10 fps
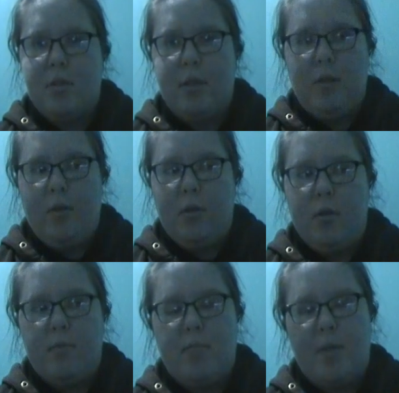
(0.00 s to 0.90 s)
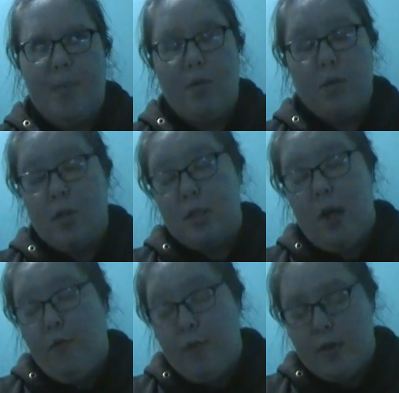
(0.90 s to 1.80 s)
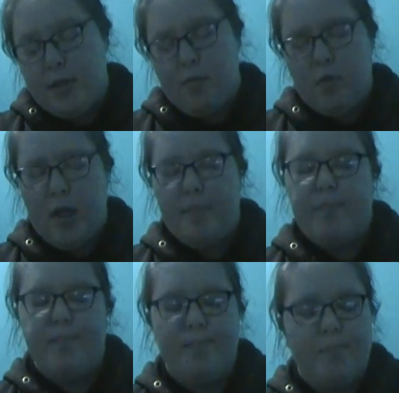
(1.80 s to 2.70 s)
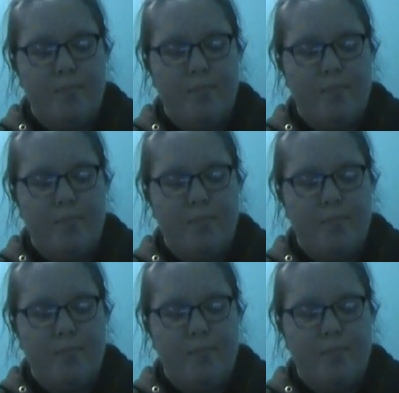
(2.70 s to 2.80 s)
still somehow herself at the same time.